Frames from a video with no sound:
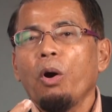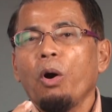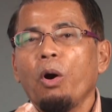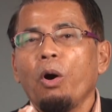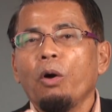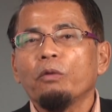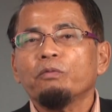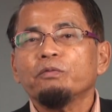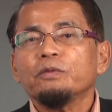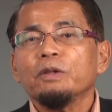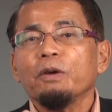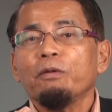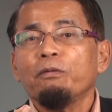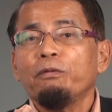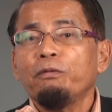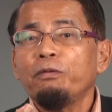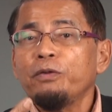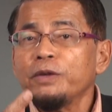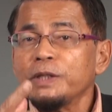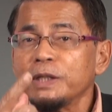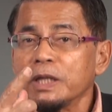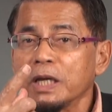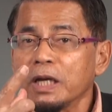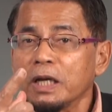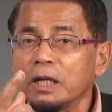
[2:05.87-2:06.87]
of the
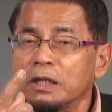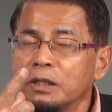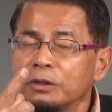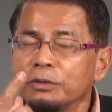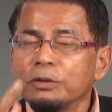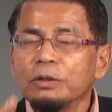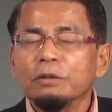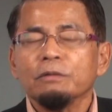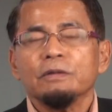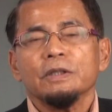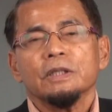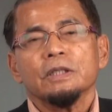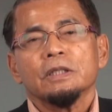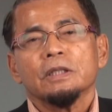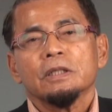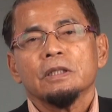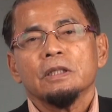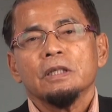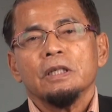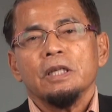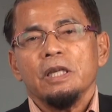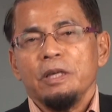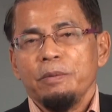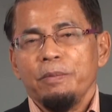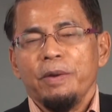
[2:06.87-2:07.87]
physical universe.
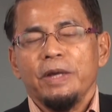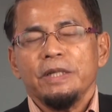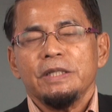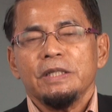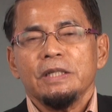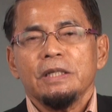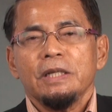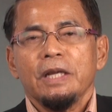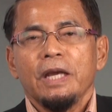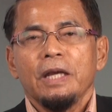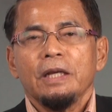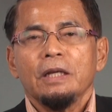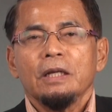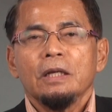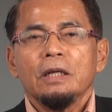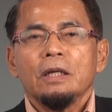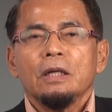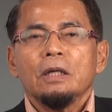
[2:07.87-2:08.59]
Imagine that.